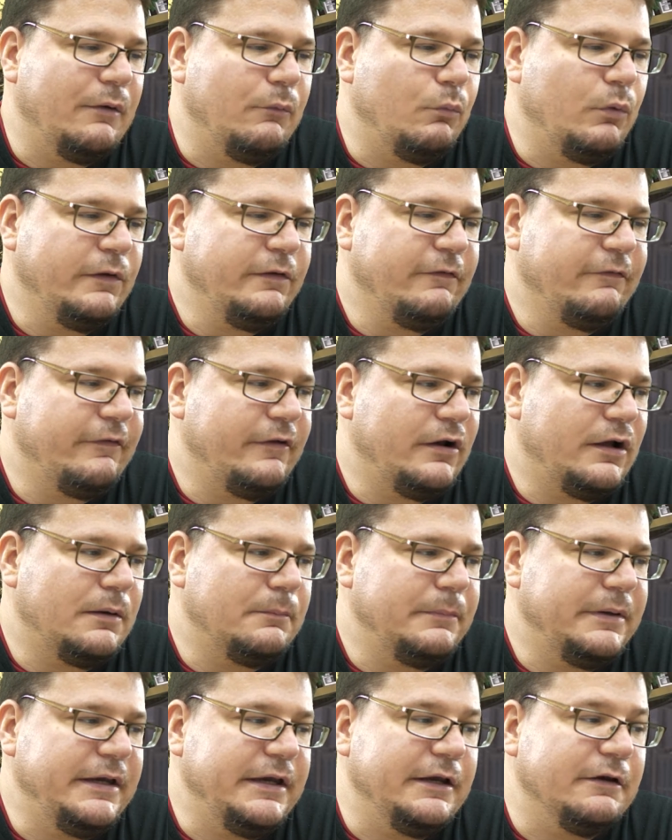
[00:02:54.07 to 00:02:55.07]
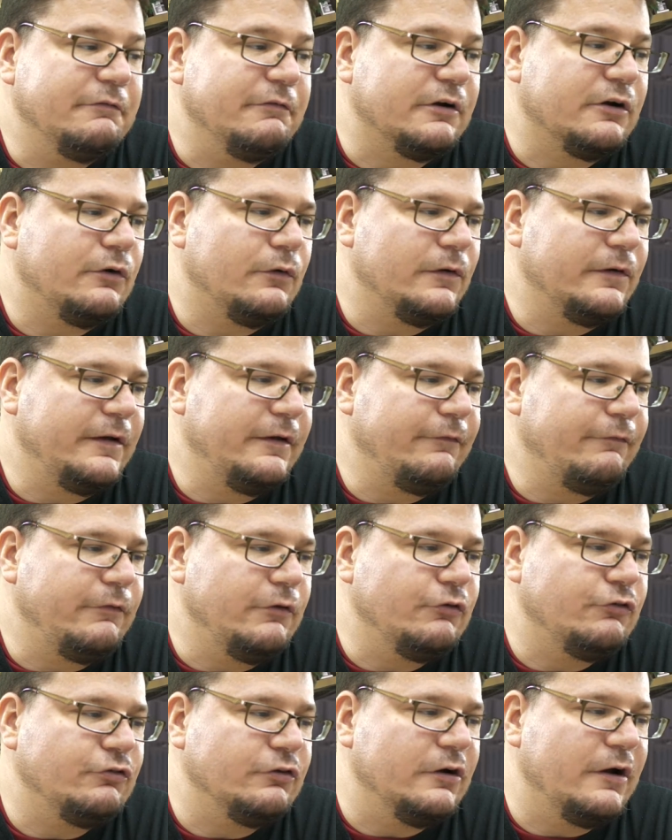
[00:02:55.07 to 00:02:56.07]
and what does it all mean for Courtney's
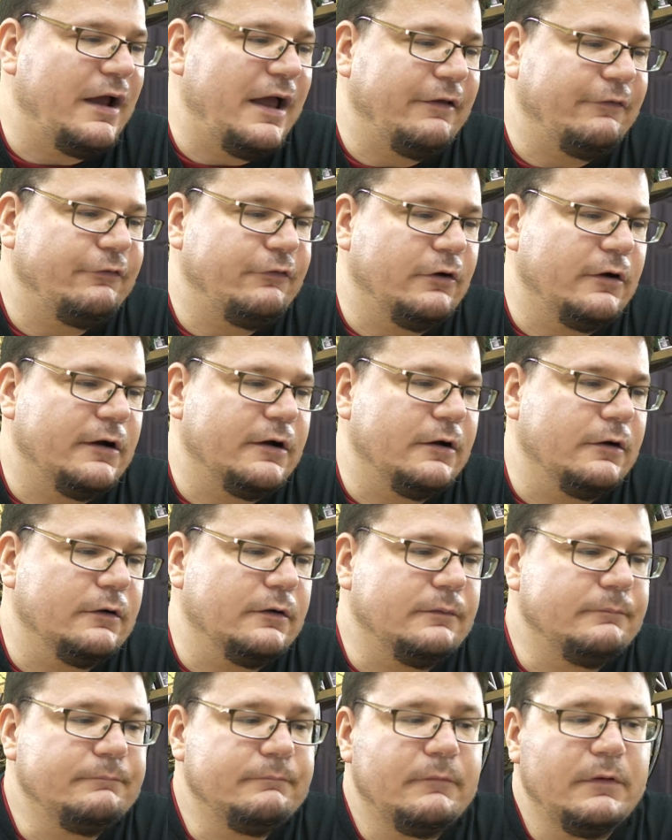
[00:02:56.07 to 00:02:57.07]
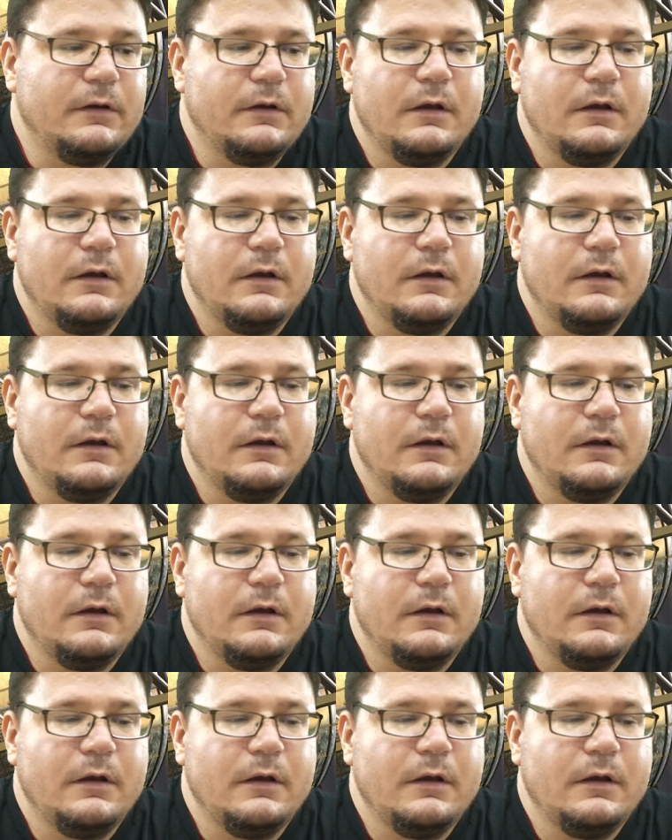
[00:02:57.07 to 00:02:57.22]
future as Stargirl?